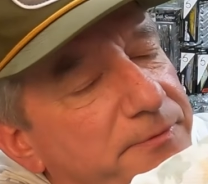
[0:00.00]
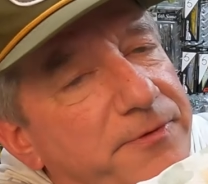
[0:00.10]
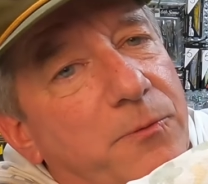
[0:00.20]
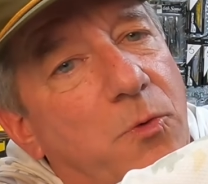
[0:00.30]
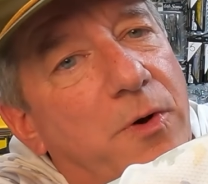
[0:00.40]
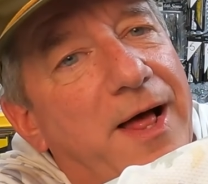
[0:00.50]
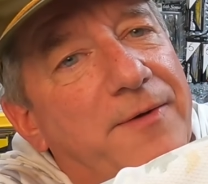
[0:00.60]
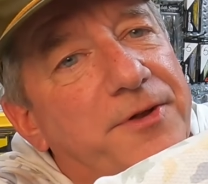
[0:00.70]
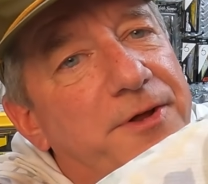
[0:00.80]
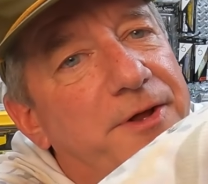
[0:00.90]
and what I've
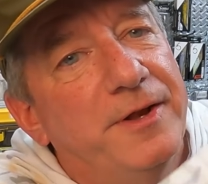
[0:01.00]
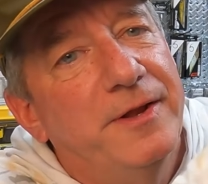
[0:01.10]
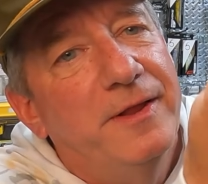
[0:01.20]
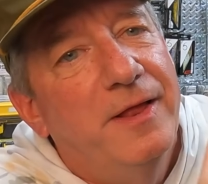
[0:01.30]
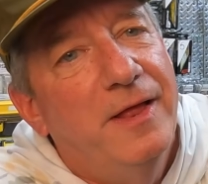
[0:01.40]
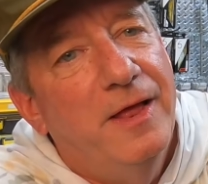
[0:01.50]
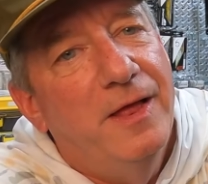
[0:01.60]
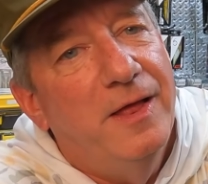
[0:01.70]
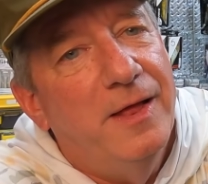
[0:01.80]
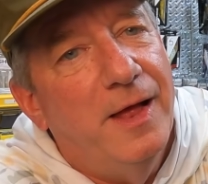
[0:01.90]
done,
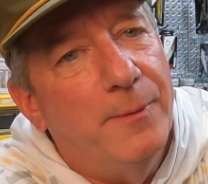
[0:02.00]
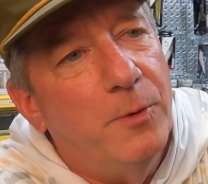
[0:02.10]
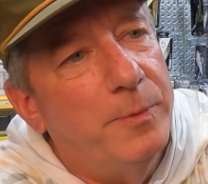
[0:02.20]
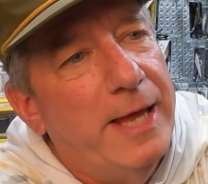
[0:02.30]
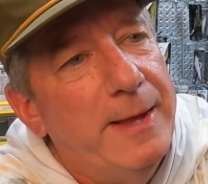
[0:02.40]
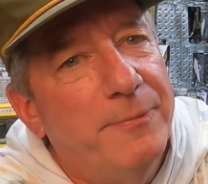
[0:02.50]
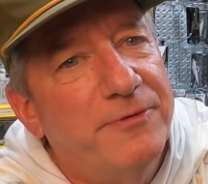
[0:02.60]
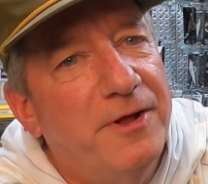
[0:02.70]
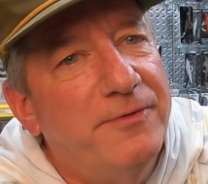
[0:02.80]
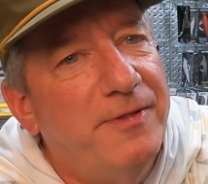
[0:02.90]
I'm gonna keep my
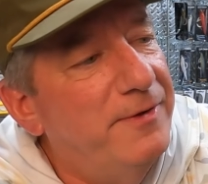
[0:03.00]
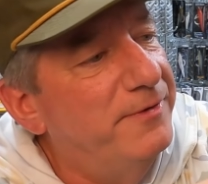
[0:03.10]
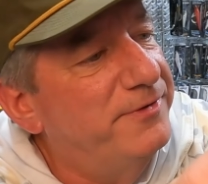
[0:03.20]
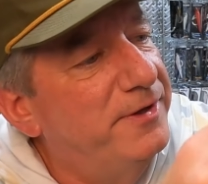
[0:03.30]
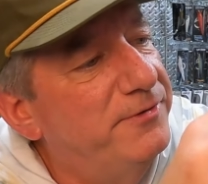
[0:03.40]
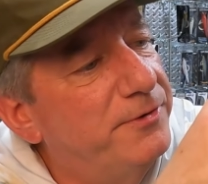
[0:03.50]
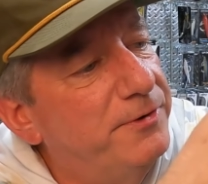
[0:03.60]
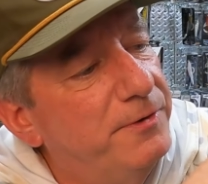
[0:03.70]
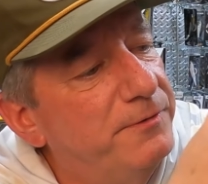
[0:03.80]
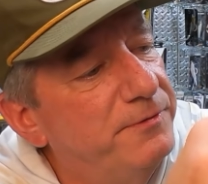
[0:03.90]
stuff like the
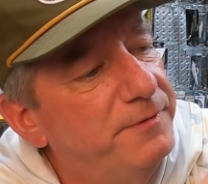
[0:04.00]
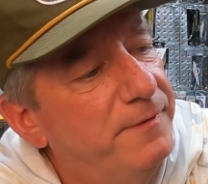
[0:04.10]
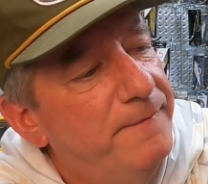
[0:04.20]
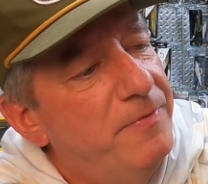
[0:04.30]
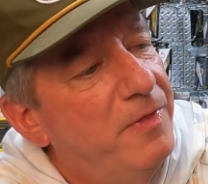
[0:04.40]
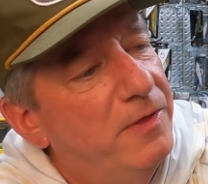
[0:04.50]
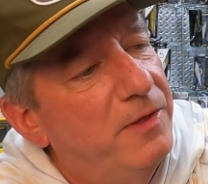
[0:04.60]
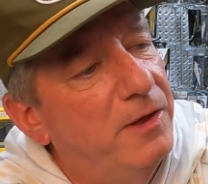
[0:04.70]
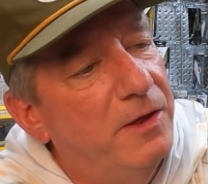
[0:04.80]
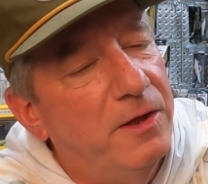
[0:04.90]
scissors,
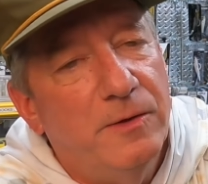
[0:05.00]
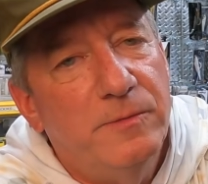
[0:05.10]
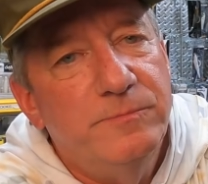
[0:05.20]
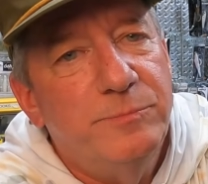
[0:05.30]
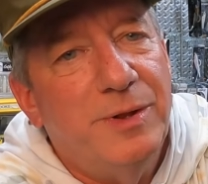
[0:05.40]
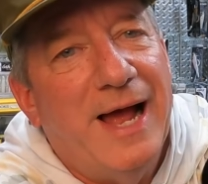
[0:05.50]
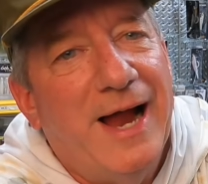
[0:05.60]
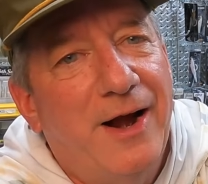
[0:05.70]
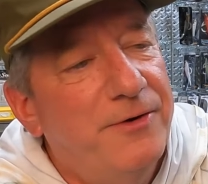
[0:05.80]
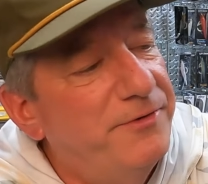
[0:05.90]

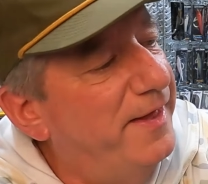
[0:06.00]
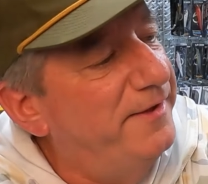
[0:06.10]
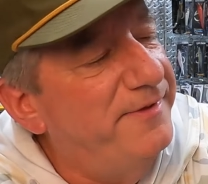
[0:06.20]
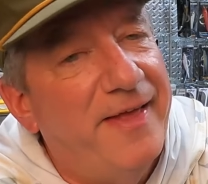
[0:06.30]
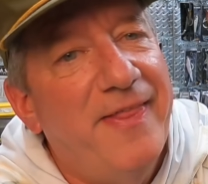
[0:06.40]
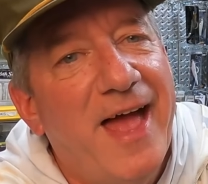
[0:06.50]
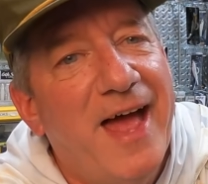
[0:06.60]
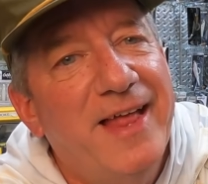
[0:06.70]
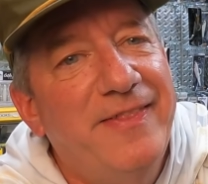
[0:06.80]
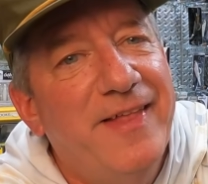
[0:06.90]
pliers, things like
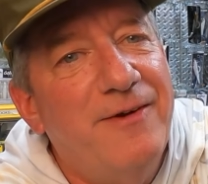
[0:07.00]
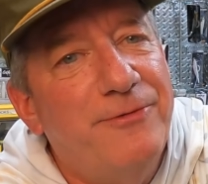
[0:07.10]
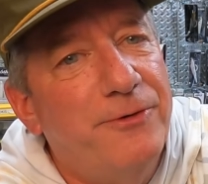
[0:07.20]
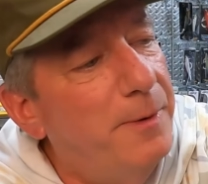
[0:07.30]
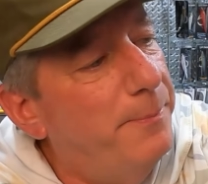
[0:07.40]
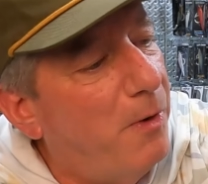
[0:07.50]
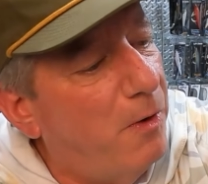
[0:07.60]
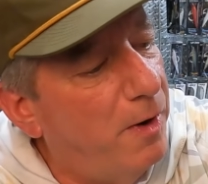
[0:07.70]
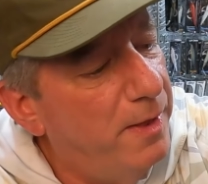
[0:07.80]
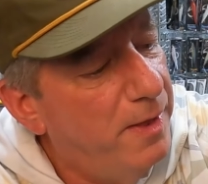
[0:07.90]
that in that front
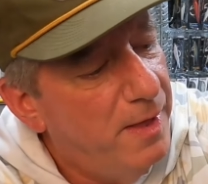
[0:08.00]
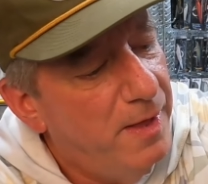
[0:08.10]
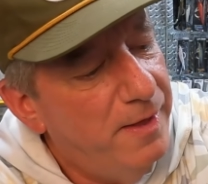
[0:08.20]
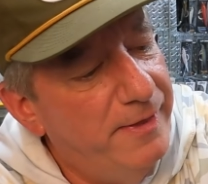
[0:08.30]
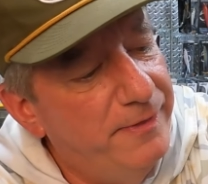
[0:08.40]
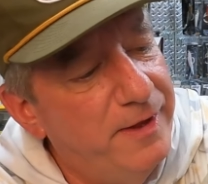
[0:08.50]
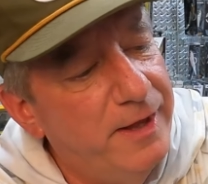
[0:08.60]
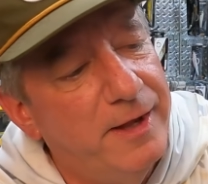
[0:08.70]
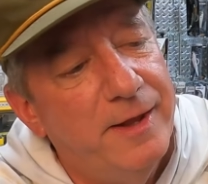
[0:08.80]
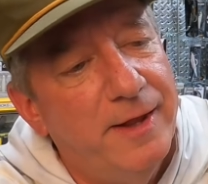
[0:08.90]
part. And
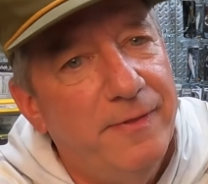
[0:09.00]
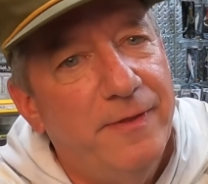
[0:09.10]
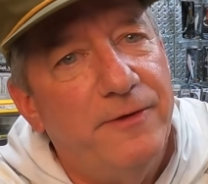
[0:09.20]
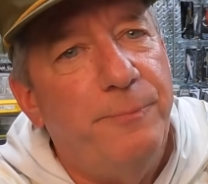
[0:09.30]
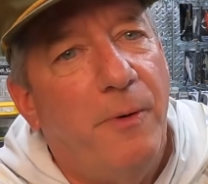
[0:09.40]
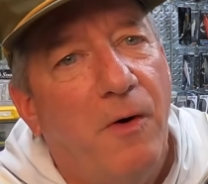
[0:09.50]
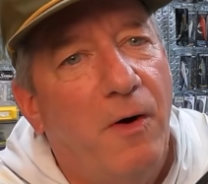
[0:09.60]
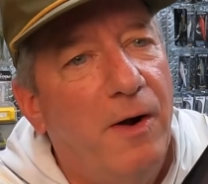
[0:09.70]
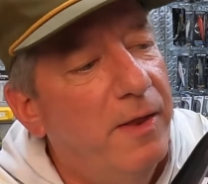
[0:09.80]
then in this part,